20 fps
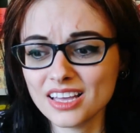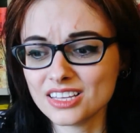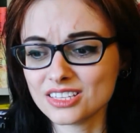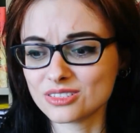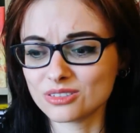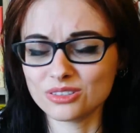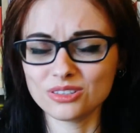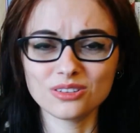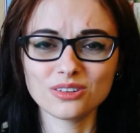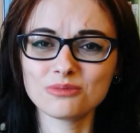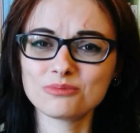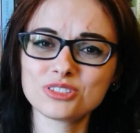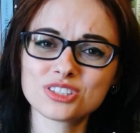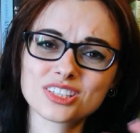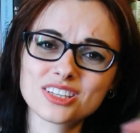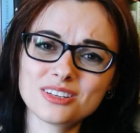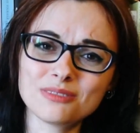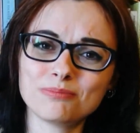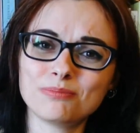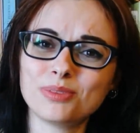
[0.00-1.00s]
so you know, I'm just
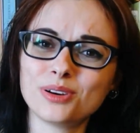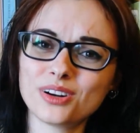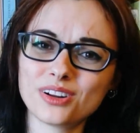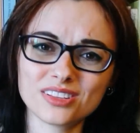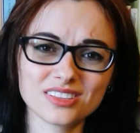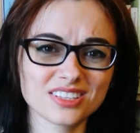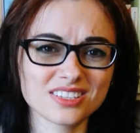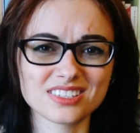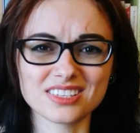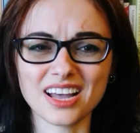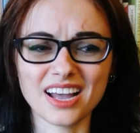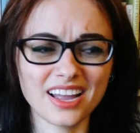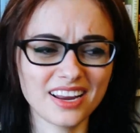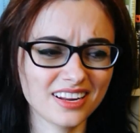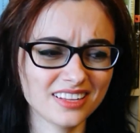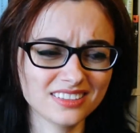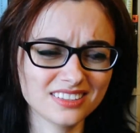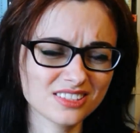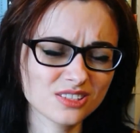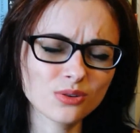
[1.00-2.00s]
gonna put on the side
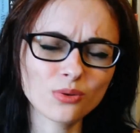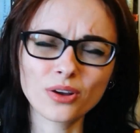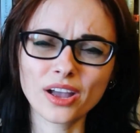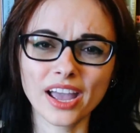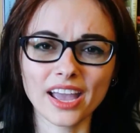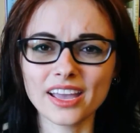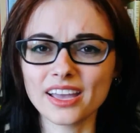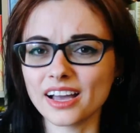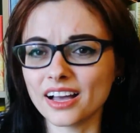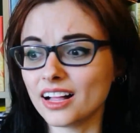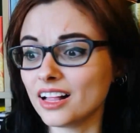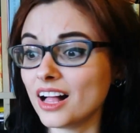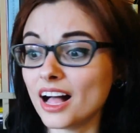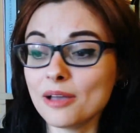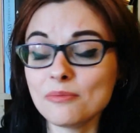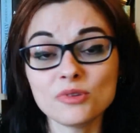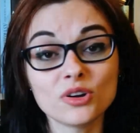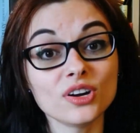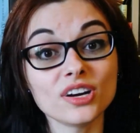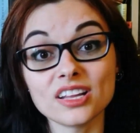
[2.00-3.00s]
and it's okay, I
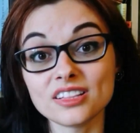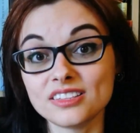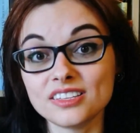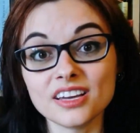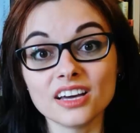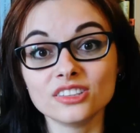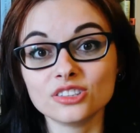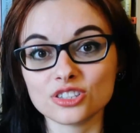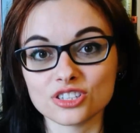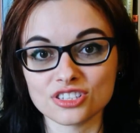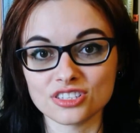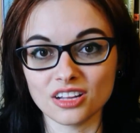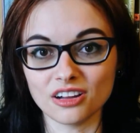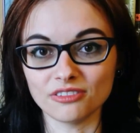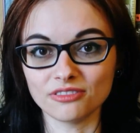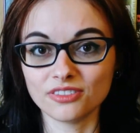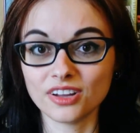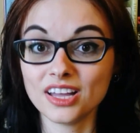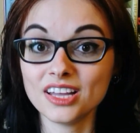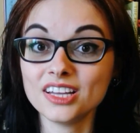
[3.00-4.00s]
I'm good at the other
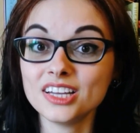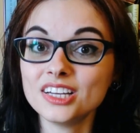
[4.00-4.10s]
stuff.